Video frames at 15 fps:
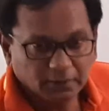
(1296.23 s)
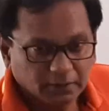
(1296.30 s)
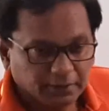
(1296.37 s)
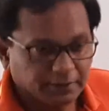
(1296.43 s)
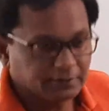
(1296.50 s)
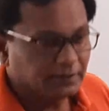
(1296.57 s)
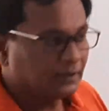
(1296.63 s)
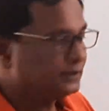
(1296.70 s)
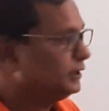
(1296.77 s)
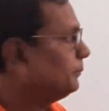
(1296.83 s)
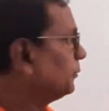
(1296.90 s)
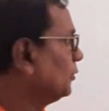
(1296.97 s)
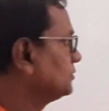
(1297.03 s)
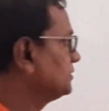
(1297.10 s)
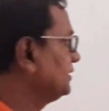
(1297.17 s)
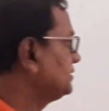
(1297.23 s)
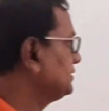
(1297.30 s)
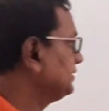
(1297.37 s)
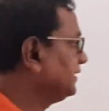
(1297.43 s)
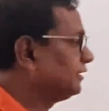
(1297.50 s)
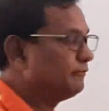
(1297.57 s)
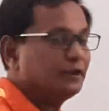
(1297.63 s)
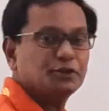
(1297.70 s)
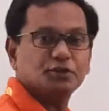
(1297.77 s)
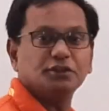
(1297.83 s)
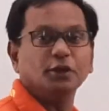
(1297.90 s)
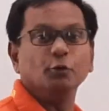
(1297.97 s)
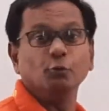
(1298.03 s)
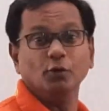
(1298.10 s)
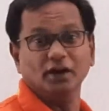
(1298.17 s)
is a process in which
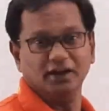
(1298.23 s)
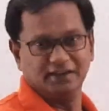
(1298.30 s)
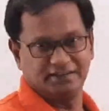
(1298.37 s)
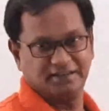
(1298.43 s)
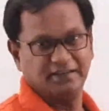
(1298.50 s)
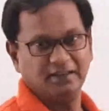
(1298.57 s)
the words